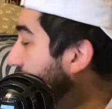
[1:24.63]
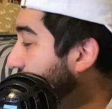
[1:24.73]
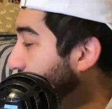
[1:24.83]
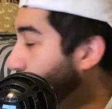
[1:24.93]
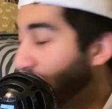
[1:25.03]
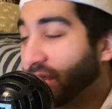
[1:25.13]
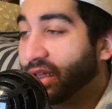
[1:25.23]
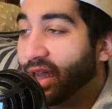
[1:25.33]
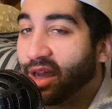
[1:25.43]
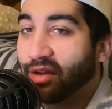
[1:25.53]
don't really
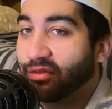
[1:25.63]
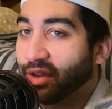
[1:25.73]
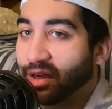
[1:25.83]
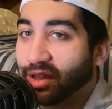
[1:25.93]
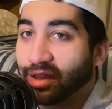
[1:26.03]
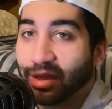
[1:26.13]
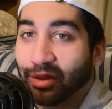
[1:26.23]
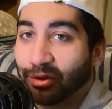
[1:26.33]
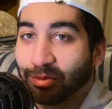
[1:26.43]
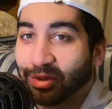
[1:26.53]
have any
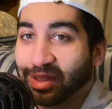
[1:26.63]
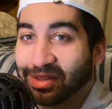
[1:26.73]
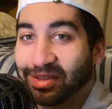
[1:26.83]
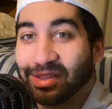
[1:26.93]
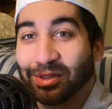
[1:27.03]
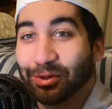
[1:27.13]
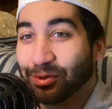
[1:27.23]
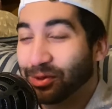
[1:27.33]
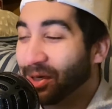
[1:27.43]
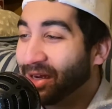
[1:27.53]
other place to
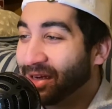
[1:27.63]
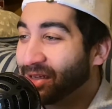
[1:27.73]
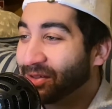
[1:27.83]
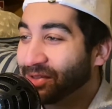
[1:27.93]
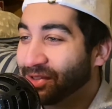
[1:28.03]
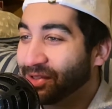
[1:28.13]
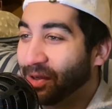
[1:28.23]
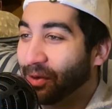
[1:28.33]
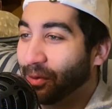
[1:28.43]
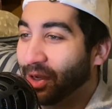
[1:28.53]
use right now,
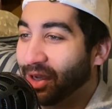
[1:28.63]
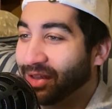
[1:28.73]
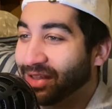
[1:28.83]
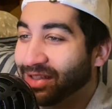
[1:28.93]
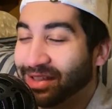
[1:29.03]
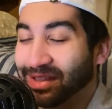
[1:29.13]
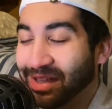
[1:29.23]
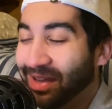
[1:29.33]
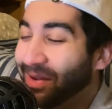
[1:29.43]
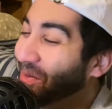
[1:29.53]
so this
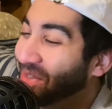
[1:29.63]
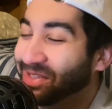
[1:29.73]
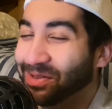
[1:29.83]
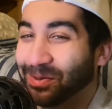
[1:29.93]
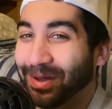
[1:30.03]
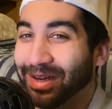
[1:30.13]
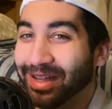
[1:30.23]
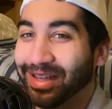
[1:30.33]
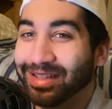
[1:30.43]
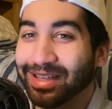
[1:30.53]
is this is what it
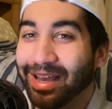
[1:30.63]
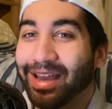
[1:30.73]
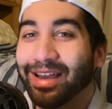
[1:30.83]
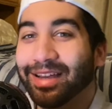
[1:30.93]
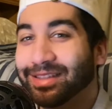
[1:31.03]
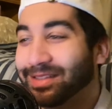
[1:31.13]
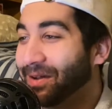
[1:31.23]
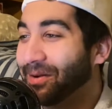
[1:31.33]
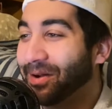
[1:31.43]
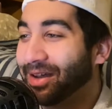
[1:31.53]
is.
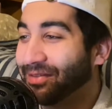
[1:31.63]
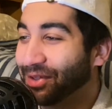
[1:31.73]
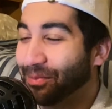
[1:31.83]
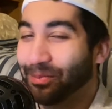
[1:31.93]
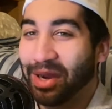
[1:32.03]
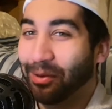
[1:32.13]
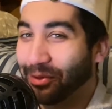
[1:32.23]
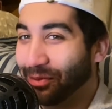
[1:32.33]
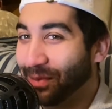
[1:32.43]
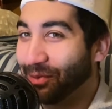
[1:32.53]
So if you can bear
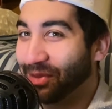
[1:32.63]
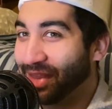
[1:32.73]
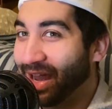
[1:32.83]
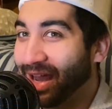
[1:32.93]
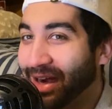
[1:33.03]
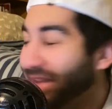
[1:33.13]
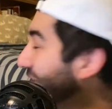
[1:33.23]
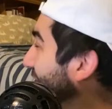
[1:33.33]
with me with that, I think